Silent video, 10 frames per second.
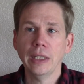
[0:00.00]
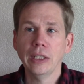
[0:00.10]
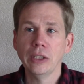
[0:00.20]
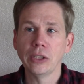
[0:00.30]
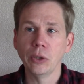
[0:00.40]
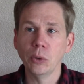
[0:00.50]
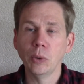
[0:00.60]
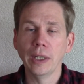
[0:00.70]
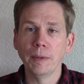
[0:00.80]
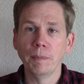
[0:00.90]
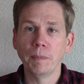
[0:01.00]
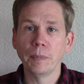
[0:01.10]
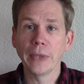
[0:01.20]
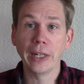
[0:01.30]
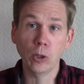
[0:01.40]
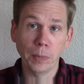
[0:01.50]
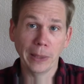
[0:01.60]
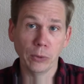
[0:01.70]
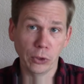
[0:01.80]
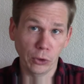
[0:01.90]
So I hope
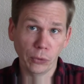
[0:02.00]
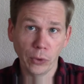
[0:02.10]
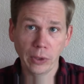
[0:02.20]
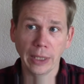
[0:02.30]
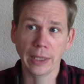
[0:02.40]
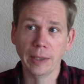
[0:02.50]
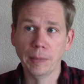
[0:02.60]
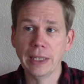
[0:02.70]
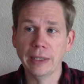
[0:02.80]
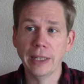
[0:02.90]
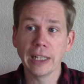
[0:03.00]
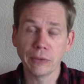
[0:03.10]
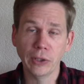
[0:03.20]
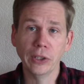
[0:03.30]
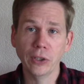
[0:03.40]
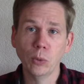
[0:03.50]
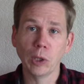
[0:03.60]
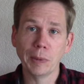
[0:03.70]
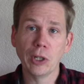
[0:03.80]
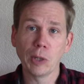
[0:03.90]
that was useful. In the next video, we're going
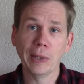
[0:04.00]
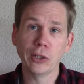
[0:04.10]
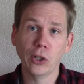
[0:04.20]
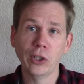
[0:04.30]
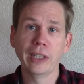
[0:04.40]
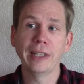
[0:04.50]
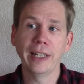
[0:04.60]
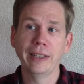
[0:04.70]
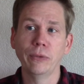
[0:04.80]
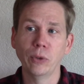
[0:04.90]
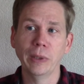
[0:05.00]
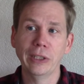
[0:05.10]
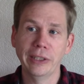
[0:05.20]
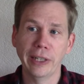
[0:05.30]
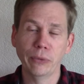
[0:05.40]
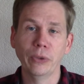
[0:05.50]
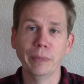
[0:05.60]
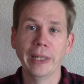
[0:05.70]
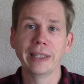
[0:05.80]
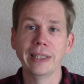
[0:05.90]
to be talking about turning that information, that
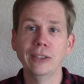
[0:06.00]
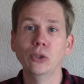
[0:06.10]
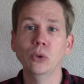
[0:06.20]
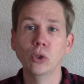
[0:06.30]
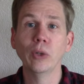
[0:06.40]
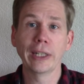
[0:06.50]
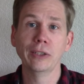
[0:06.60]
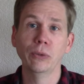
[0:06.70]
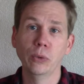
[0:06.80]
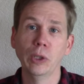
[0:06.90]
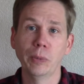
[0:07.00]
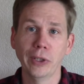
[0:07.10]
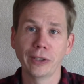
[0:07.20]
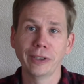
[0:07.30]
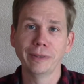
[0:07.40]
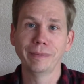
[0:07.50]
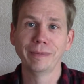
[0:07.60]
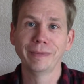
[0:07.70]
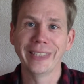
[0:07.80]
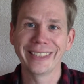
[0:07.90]
feedback, into direction for your product.
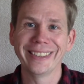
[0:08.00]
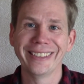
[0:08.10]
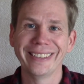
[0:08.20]
Thanks.